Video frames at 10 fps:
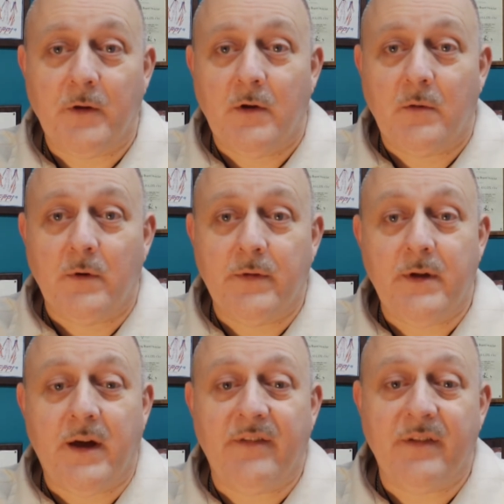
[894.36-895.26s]
whether you
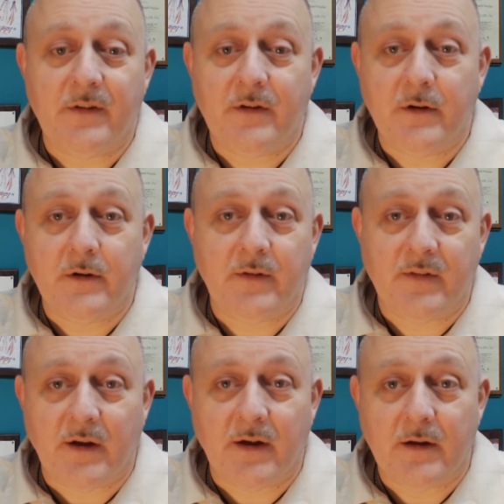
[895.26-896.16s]
have interior
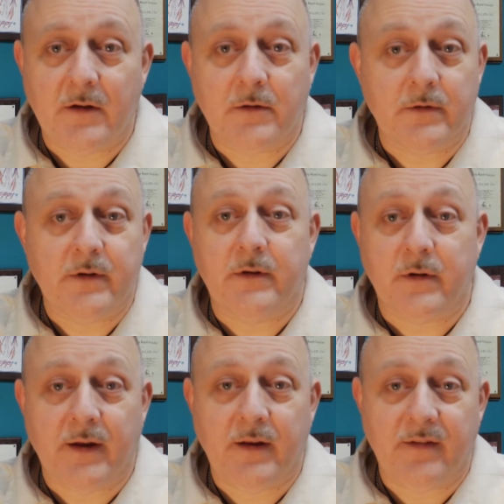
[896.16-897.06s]
design included or
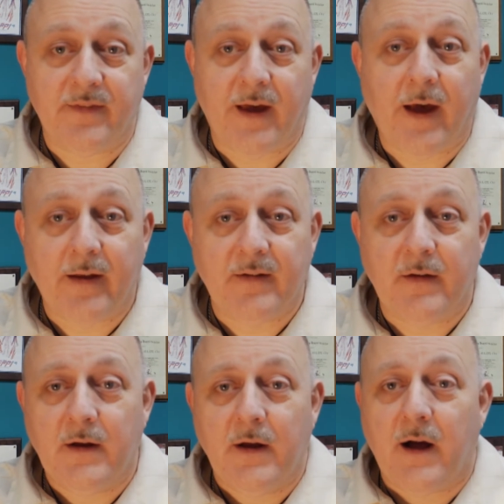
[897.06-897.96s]
any of that.
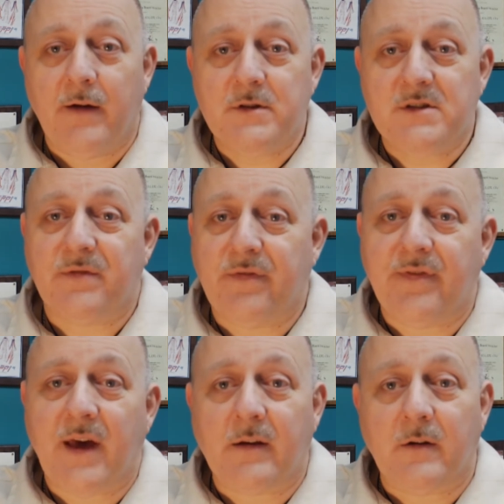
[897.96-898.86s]
I've just
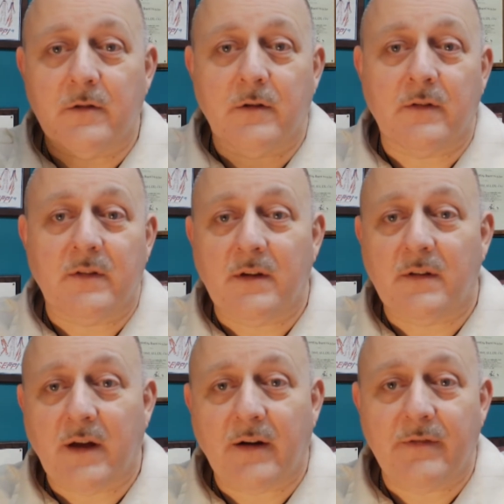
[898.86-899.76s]
factored those things
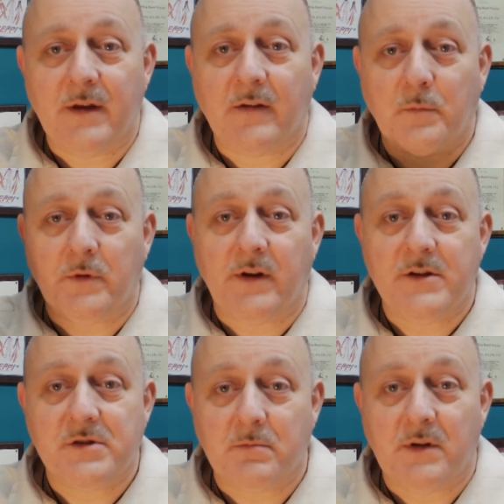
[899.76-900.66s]
out of the
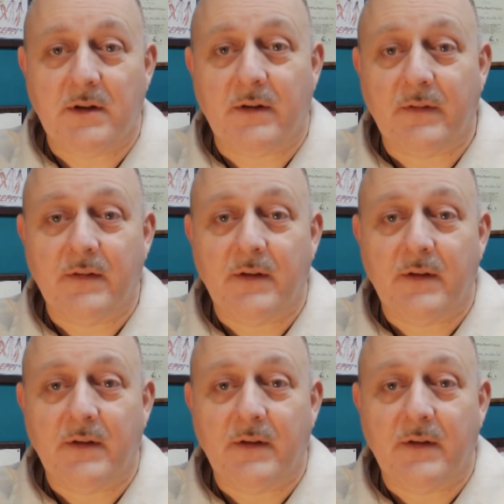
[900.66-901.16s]
explanation because